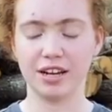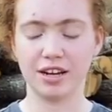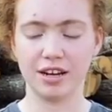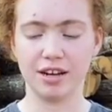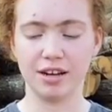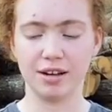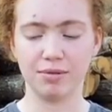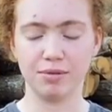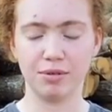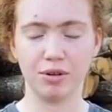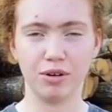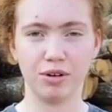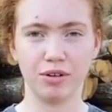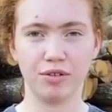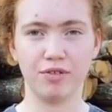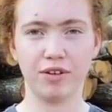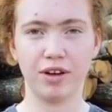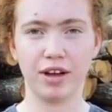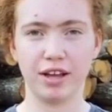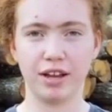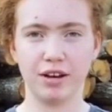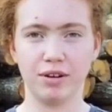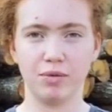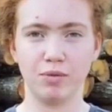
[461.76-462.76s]
uh,
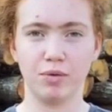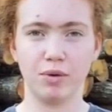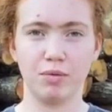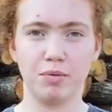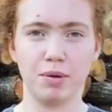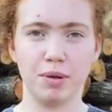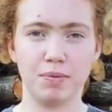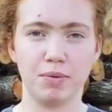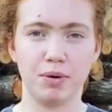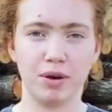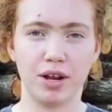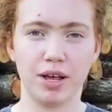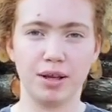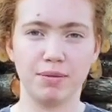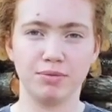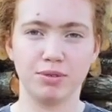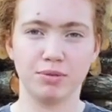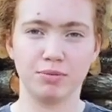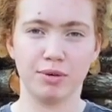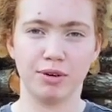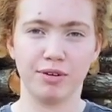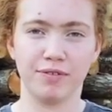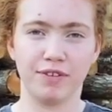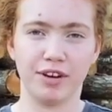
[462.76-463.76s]
notified when we put up
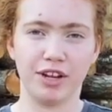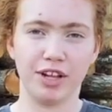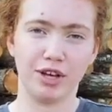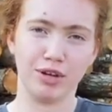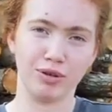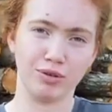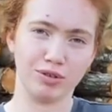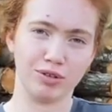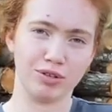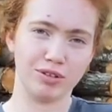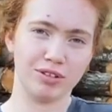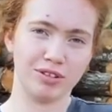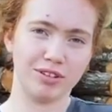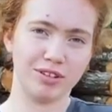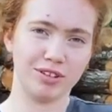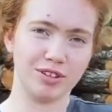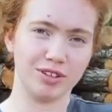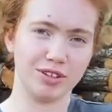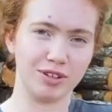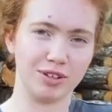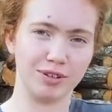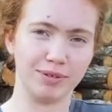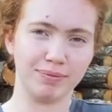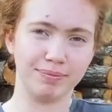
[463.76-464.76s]
some more videos.
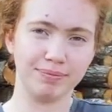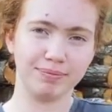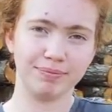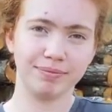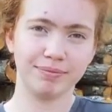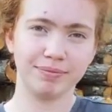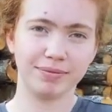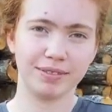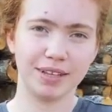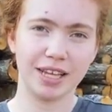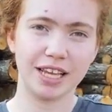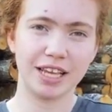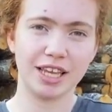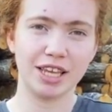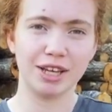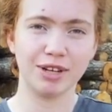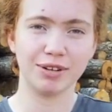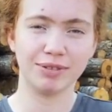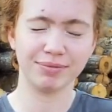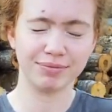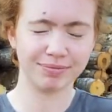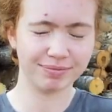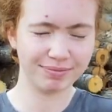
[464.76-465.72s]
So, thank you.